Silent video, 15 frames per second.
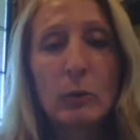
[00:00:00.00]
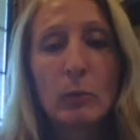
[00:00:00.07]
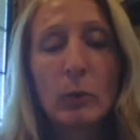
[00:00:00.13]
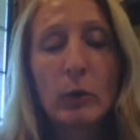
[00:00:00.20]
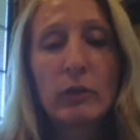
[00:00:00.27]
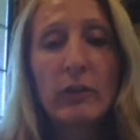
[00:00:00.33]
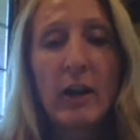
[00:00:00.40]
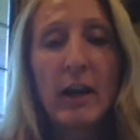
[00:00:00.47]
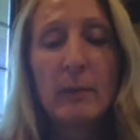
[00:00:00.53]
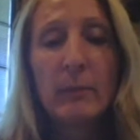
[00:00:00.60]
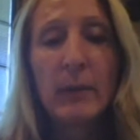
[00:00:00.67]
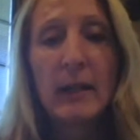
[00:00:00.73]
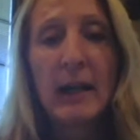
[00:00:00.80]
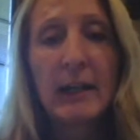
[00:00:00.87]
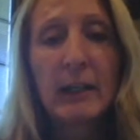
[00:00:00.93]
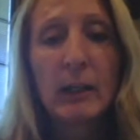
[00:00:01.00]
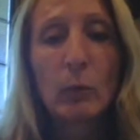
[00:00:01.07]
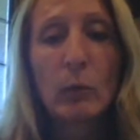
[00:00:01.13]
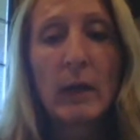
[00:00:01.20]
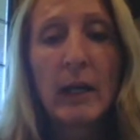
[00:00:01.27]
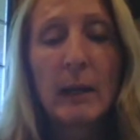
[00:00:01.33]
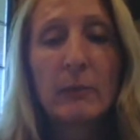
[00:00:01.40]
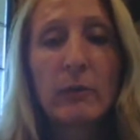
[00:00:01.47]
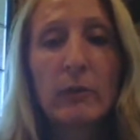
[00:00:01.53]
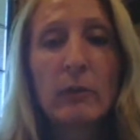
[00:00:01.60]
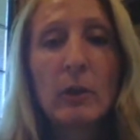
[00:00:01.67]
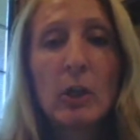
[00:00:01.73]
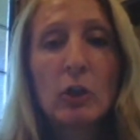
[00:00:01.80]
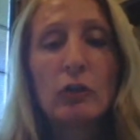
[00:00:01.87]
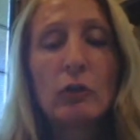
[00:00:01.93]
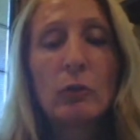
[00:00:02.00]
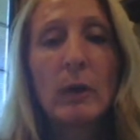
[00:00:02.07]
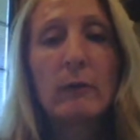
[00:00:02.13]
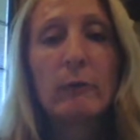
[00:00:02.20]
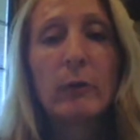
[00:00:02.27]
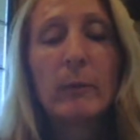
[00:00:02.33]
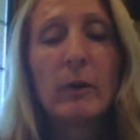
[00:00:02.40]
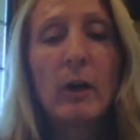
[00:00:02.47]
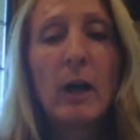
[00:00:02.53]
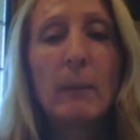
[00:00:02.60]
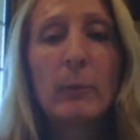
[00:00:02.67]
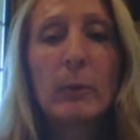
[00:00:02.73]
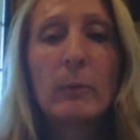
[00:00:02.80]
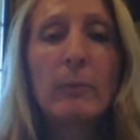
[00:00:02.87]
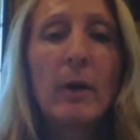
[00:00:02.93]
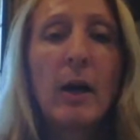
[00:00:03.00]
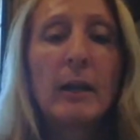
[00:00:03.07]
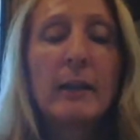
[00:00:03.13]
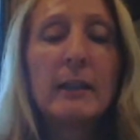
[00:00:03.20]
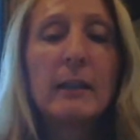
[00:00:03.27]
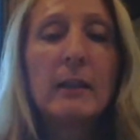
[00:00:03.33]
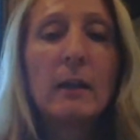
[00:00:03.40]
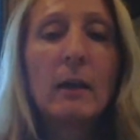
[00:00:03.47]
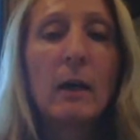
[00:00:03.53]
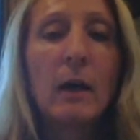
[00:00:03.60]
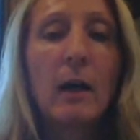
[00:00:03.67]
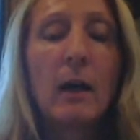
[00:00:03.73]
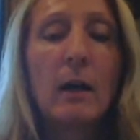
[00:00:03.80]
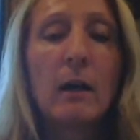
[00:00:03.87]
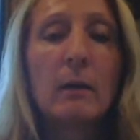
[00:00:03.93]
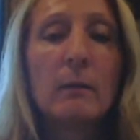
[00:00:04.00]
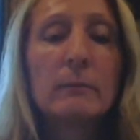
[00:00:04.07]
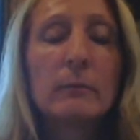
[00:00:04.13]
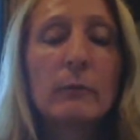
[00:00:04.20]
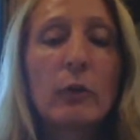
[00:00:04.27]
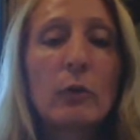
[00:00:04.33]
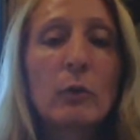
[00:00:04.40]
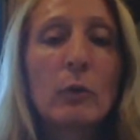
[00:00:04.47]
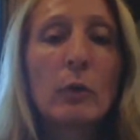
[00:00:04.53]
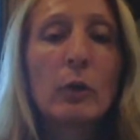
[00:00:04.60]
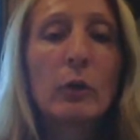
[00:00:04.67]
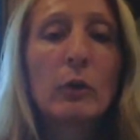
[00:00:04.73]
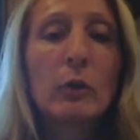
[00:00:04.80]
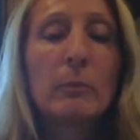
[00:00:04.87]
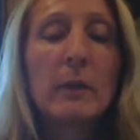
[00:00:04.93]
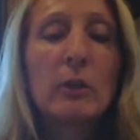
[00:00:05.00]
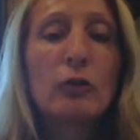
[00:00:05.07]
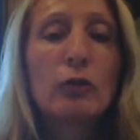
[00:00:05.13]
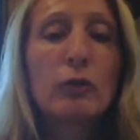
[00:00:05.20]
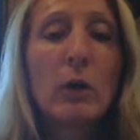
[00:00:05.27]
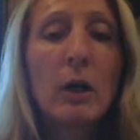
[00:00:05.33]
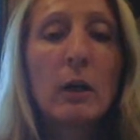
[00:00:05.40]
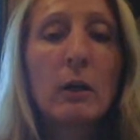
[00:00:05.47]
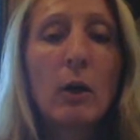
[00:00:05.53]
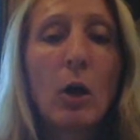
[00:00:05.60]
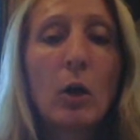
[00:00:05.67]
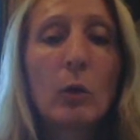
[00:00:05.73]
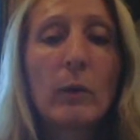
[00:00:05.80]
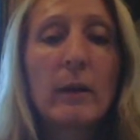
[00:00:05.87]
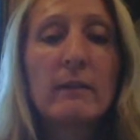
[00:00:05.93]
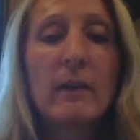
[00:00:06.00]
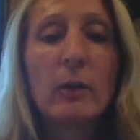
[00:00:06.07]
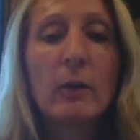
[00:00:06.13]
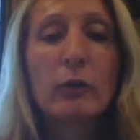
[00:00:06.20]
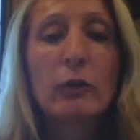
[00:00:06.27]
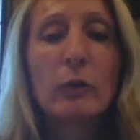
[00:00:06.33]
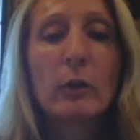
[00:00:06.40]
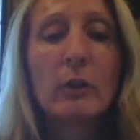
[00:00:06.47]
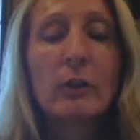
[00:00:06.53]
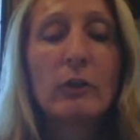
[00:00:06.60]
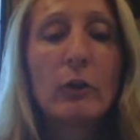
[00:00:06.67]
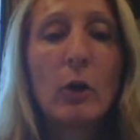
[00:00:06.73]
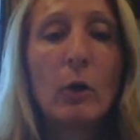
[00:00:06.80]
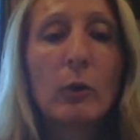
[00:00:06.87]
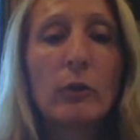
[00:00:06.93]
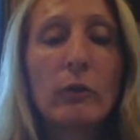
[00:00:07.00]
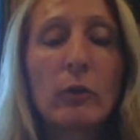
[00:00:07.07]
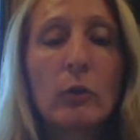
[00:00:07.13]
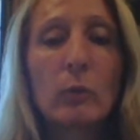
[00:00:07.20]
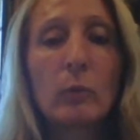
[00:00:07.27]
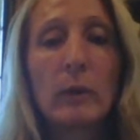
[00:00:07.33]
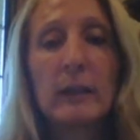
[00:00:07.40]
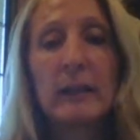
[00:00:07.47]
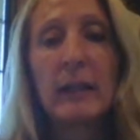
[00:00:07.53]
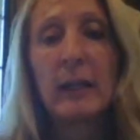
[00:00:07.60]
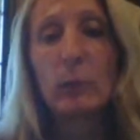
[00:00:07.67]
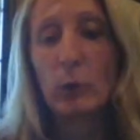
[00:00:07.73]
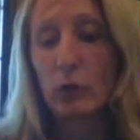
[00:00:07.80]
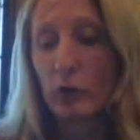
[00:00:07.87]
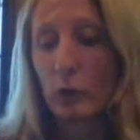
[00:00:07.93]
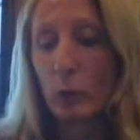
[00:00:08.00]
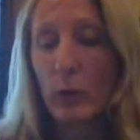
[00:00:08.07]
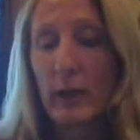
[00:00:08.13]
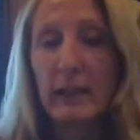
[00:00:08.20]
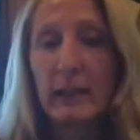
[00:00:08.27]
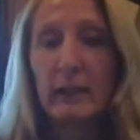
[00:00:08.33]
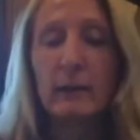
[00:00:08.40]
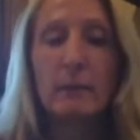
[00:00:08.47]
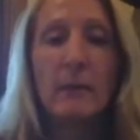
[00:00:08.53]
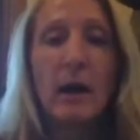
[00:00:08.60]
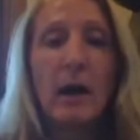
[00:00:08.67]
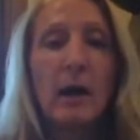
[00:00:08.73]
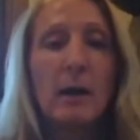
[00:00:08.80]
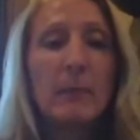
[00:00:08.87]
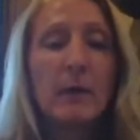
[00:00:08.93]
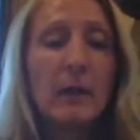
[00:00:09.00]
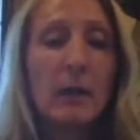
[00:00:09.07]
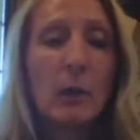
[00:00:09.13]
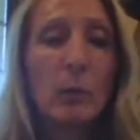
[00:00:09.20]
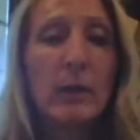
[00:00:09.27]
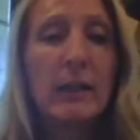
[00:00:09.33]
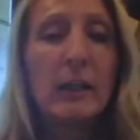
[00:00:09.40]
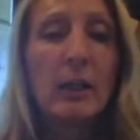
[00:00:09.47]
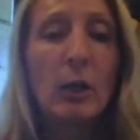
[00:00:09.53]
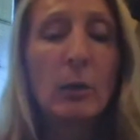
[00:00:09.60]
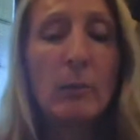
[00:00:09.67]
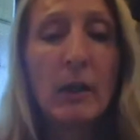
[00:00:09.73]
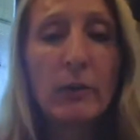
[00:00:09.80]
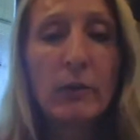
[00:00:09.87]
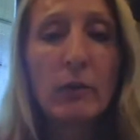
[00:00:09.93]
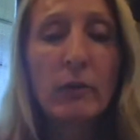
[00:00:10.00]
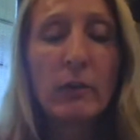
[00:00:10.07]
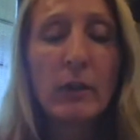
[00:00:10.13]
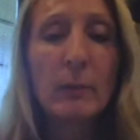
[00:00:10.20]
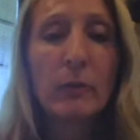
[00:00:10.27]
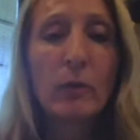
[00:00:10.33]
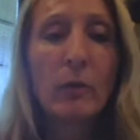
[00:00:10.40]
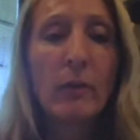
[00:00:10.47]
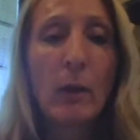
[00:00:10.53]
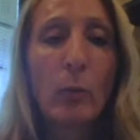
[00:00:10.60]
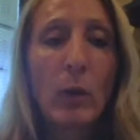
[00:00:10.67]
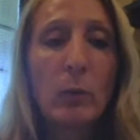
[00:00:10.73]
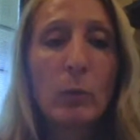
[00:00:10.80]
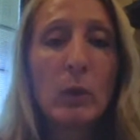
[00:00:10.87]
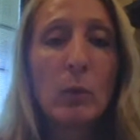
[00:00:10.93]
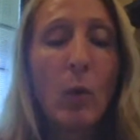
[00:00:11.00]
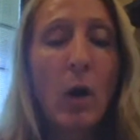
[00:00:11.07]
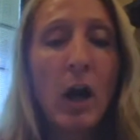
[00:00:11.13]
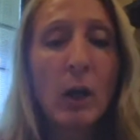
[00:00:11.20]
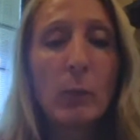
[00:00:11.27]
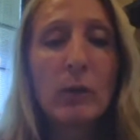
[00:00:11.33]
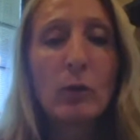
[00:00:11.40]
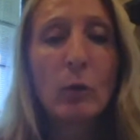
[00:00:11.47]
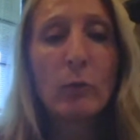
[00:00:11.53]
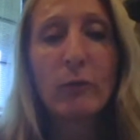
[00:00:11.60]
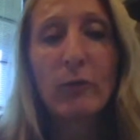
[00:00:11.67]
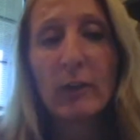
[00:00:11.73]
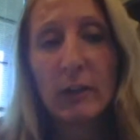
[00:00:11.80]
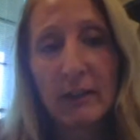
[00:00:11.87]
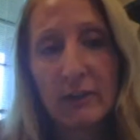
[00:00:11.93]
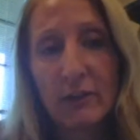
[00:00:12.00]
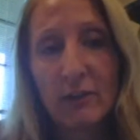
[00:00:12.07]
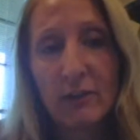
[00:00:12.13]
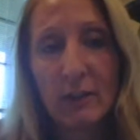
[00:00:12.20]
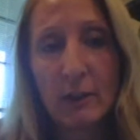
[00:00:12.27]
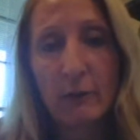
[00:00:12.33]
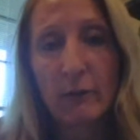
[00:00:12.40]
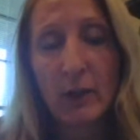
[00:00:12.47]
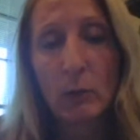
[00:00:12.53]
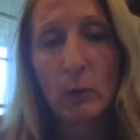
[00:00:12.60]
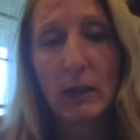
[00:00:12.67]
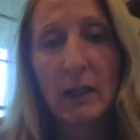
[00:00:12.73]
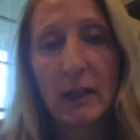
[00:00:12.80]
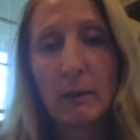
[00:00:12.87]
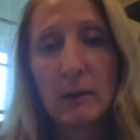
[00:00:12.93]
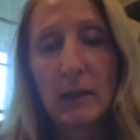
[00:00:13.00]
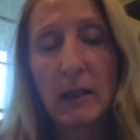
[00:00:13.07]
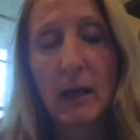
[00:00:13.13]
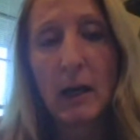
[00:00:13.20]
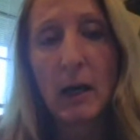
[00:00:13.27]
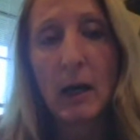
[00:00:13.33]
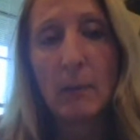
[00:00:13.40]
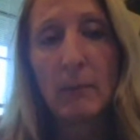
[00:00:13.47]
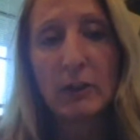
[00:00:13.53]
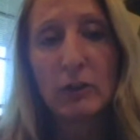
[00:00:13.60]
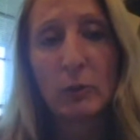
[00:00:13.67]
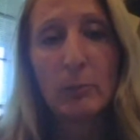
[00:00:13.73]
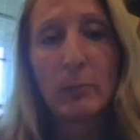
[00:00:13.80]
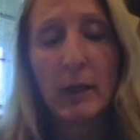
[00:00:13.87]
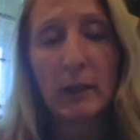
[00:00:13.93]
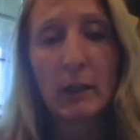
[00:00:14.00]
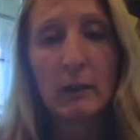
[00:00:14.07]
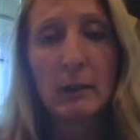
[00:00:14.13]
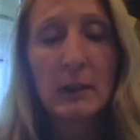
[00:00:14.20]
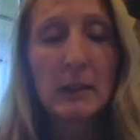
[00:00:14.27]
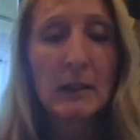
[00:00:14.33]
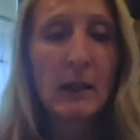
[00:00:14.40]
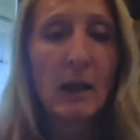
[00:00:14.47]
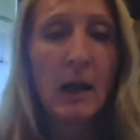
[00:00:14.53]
little more time by adding reps. She went from her upper body through her mid-trunk all the way down to her toes. So again, we're just waking them up, waking our muscles up so that when we walk, we don't feel as stiff and we get a much better